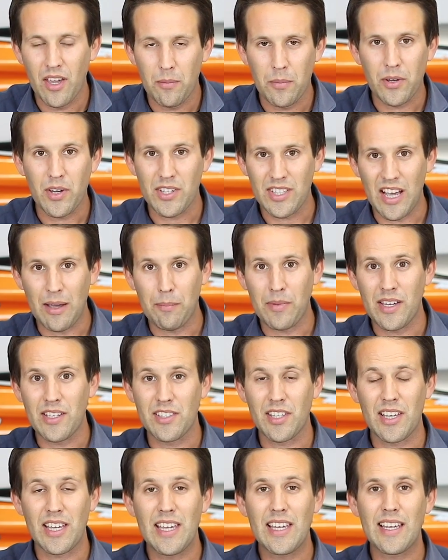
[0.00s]
because that
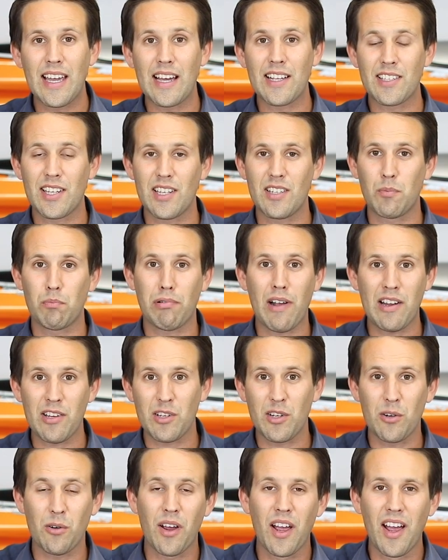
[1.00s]
means that he gets his brand
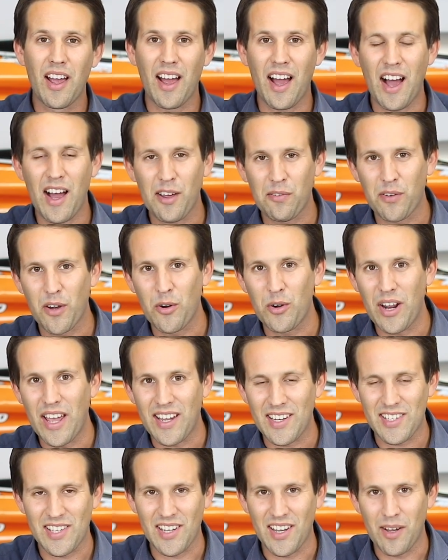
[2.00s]
new iPhone
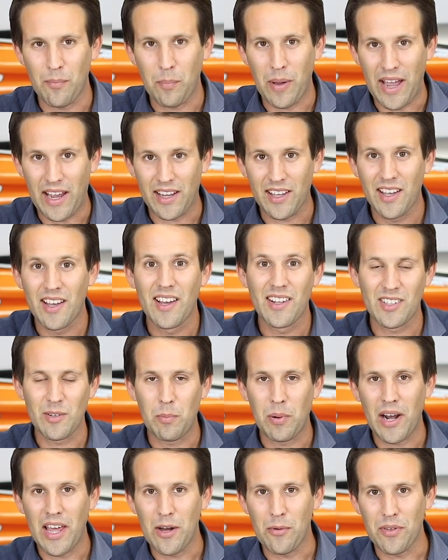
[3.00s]
XR back to
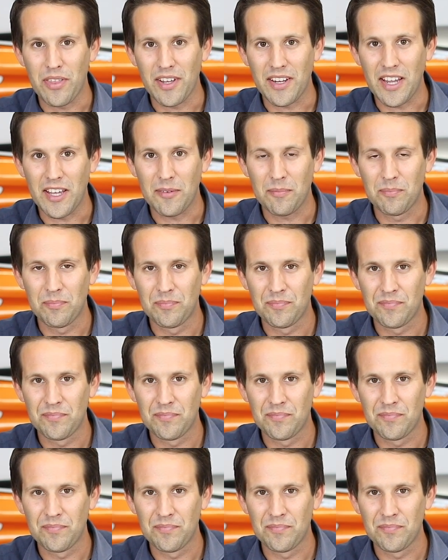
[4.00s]
play with again.